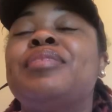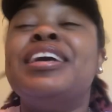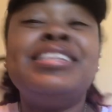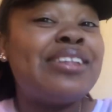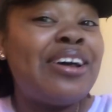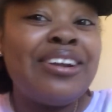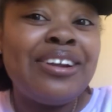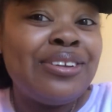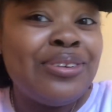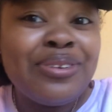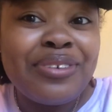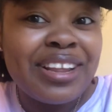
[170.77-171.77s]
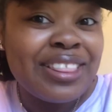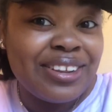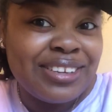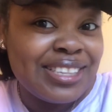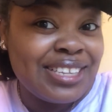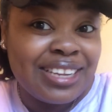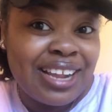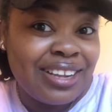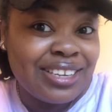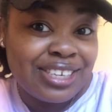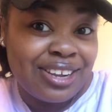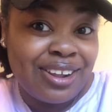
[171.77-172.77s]
Started a new craft under
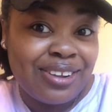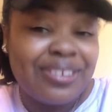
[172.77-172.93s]
$10, y'all.